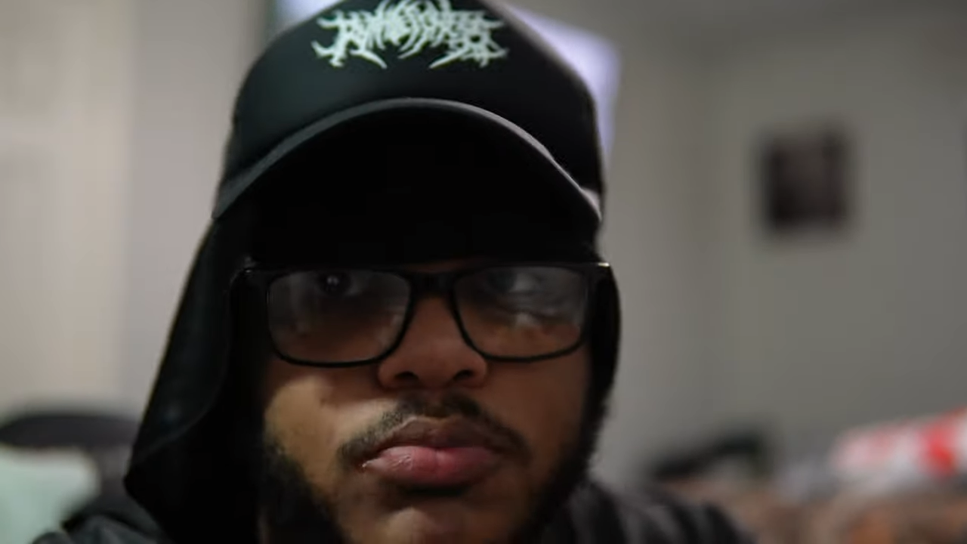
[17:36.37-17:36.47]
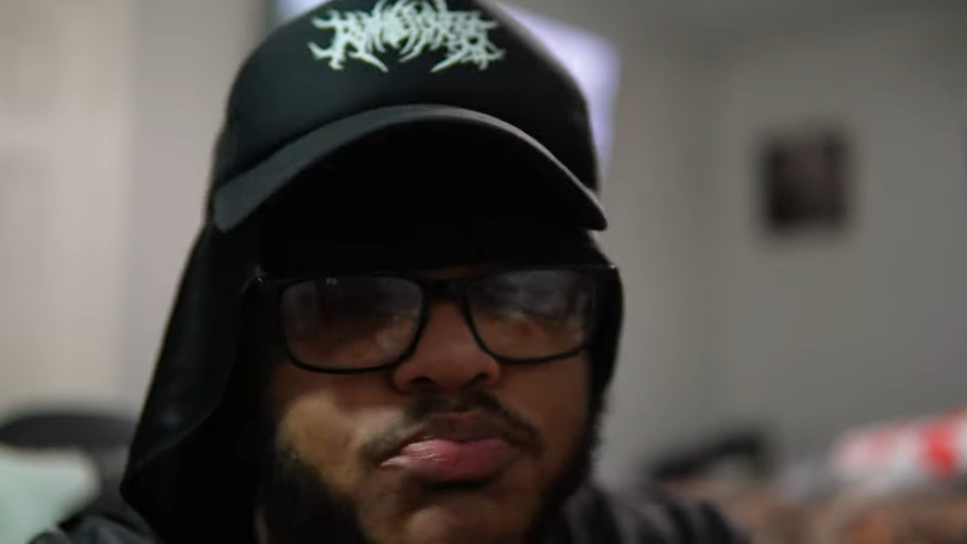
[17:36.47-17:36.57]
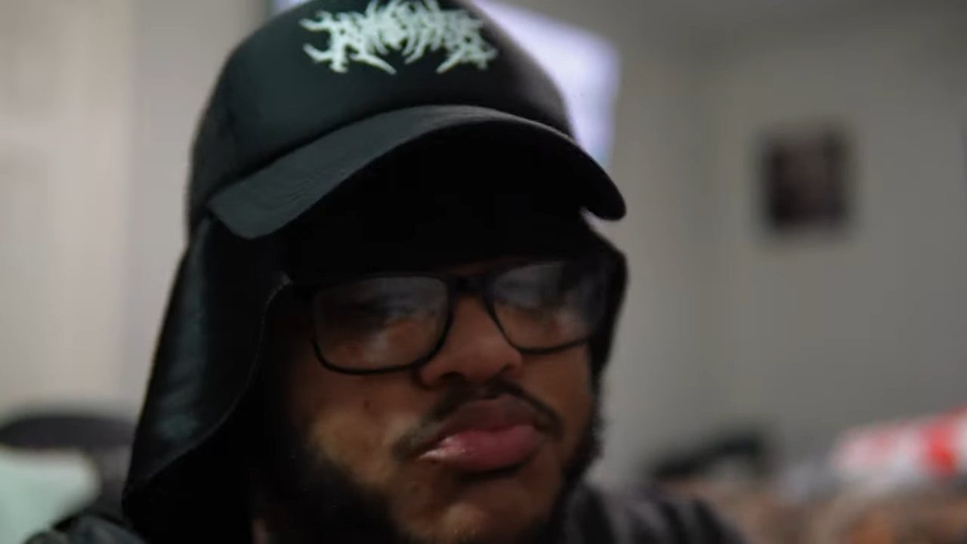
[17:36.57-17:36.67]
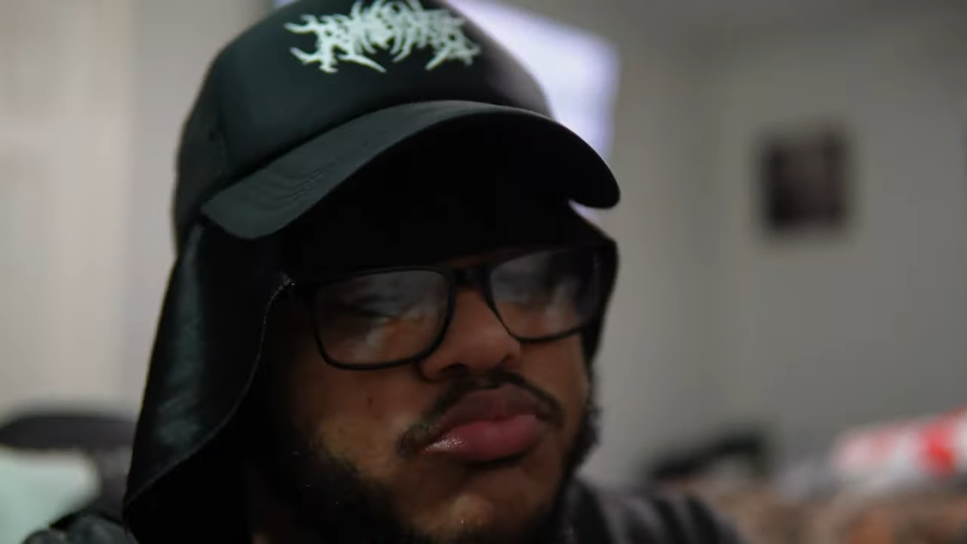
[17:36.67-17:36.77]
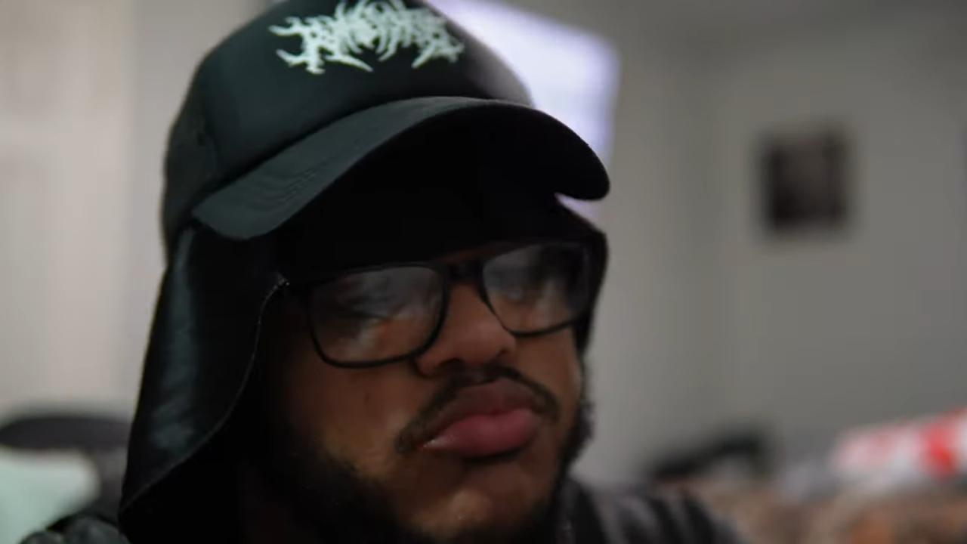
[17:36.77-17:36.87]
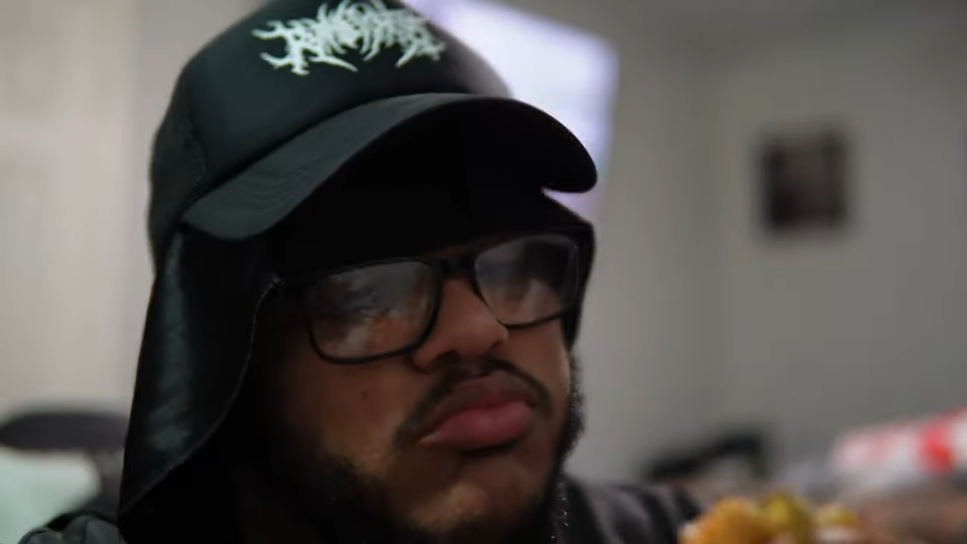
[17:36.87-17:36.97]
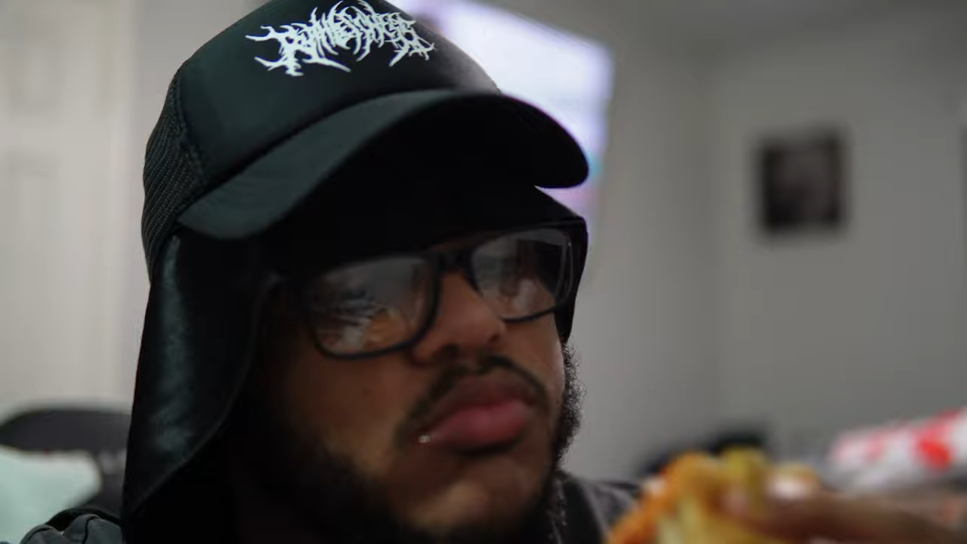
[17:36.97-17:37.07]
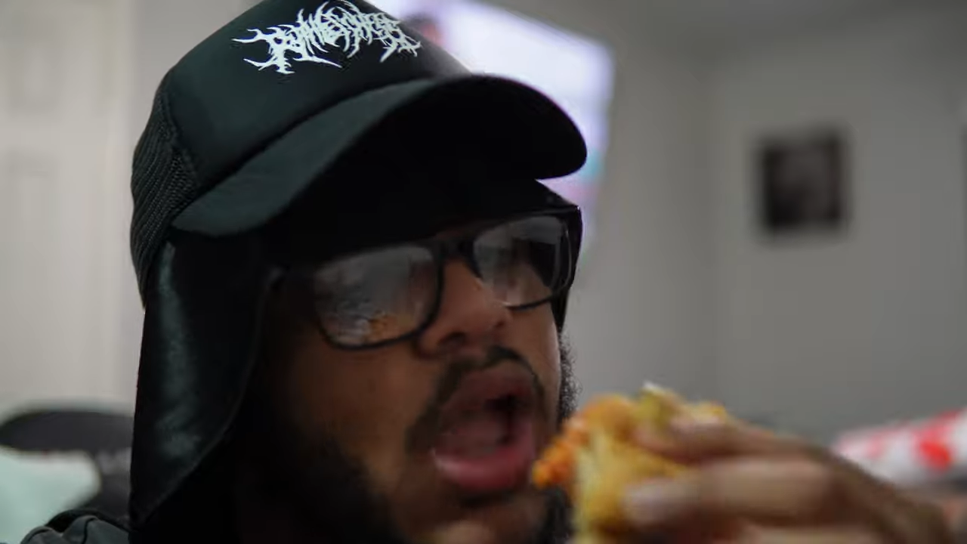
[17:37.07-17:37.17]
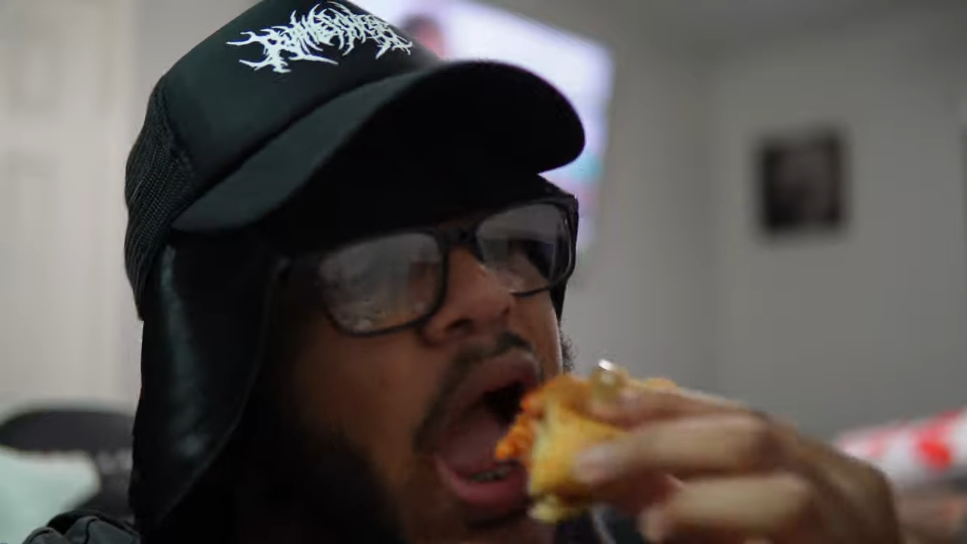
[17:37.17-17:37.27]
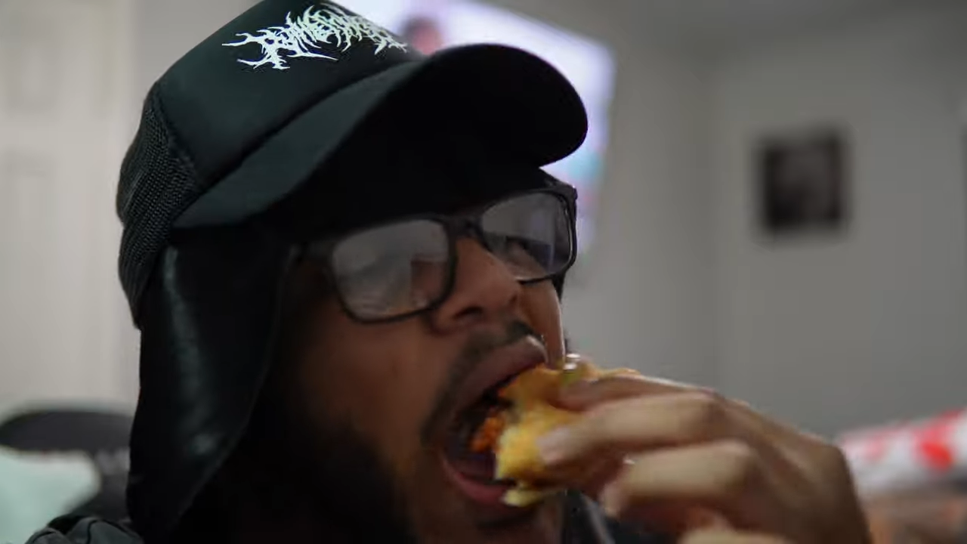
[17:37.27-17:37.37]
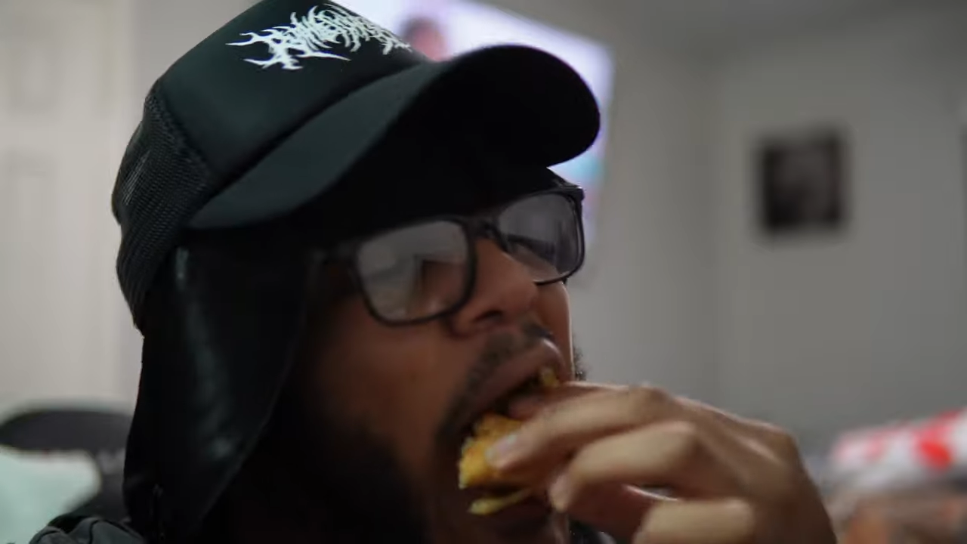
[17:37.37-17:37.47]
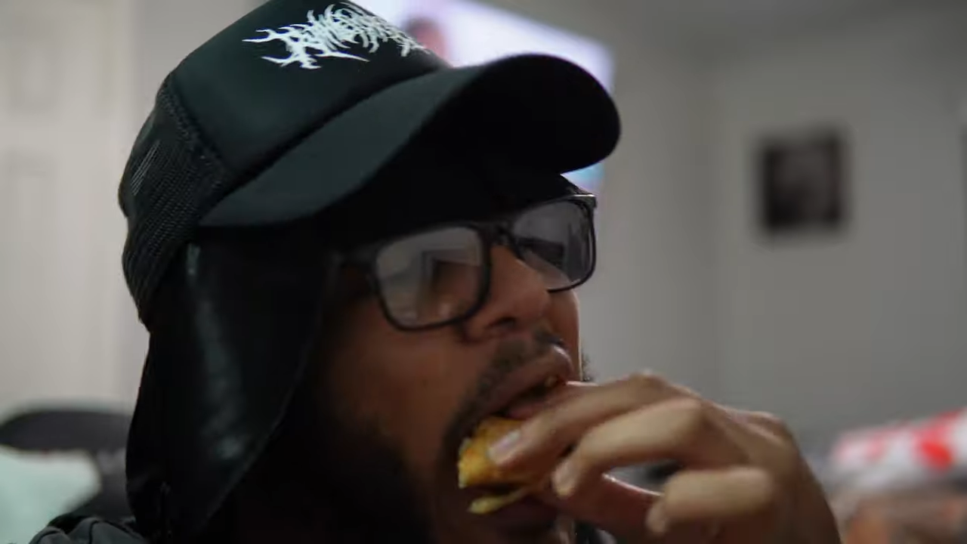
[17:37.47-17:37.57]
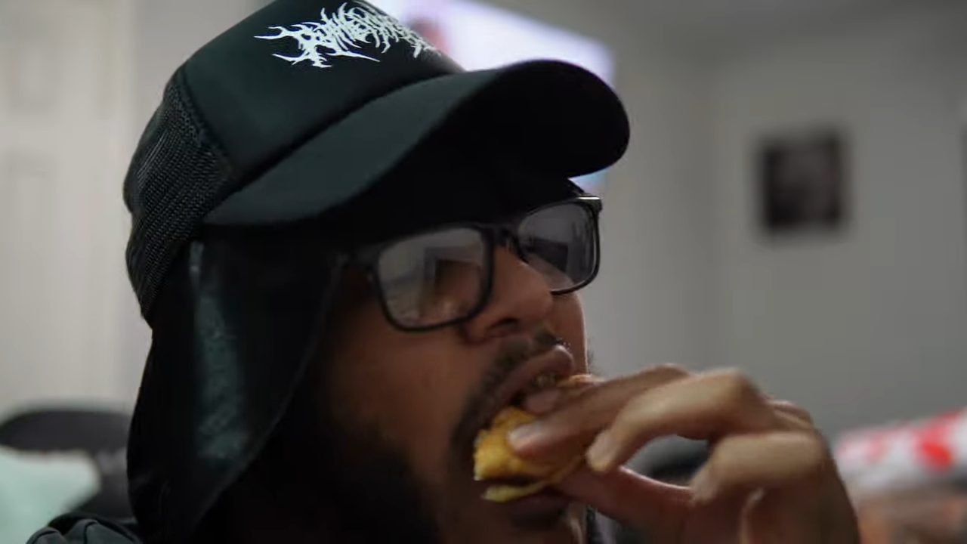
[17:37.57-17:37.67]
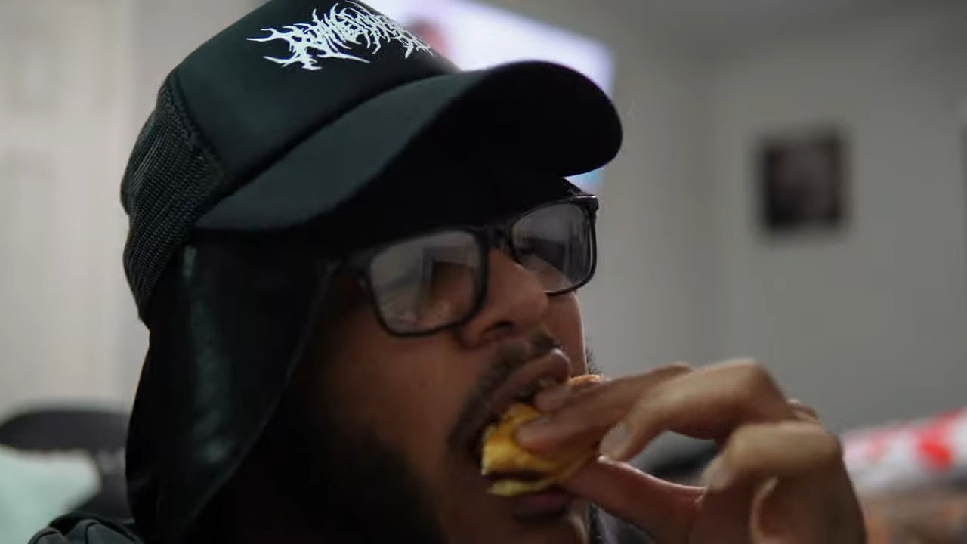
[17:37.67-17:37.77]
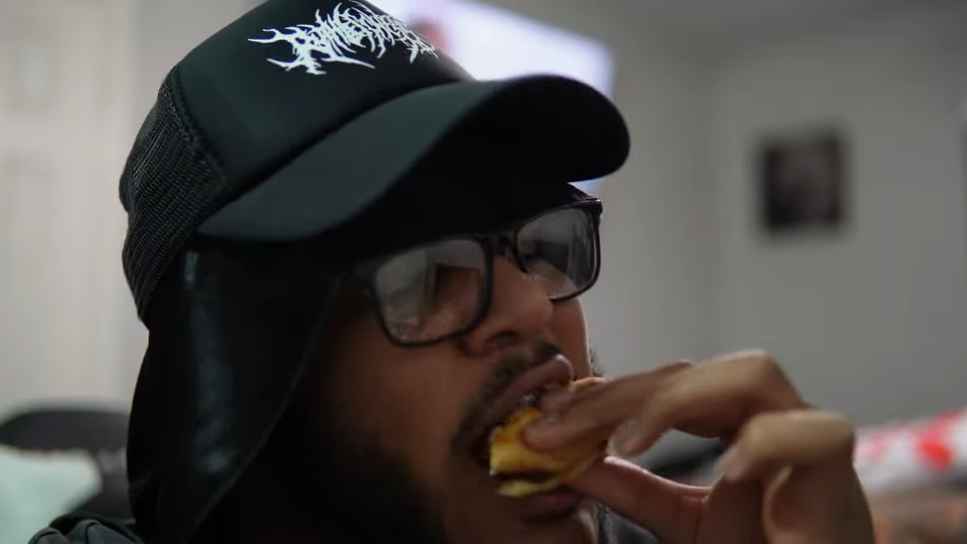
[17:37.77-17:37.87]
Uh,
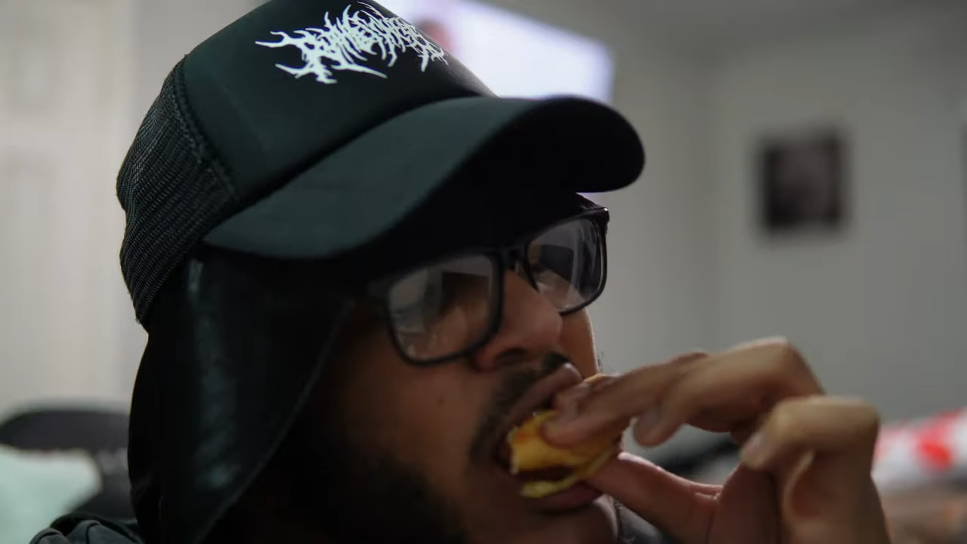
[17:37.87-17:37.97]
I,